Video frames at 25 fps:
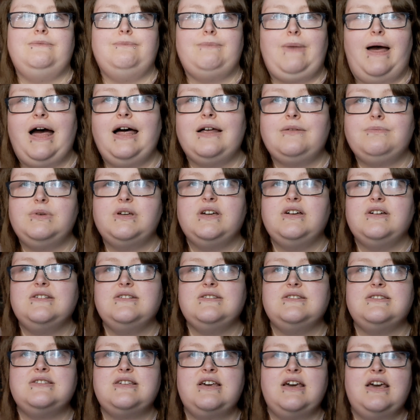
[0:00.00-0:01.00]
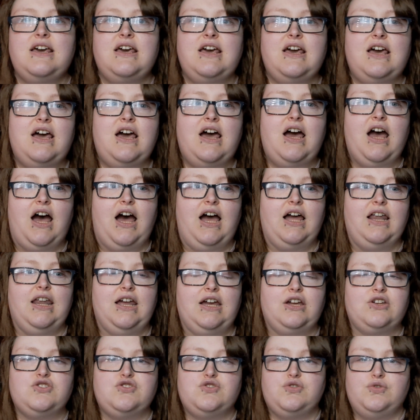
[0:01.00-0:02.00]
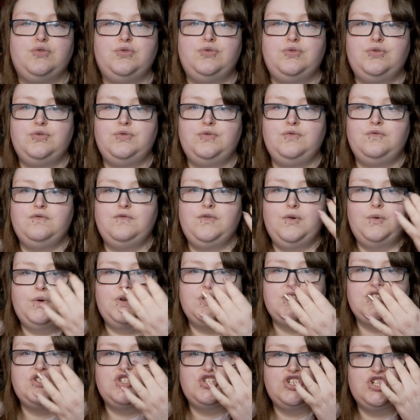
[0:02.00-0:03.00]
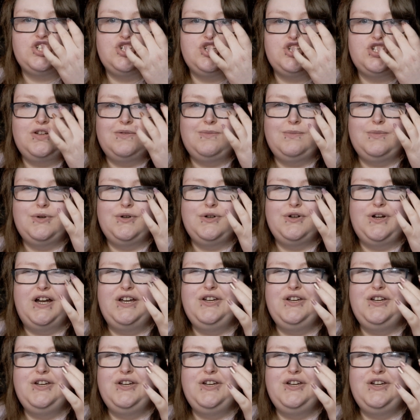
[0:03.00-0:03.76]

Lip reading: matte because I like to focus just shimmer. I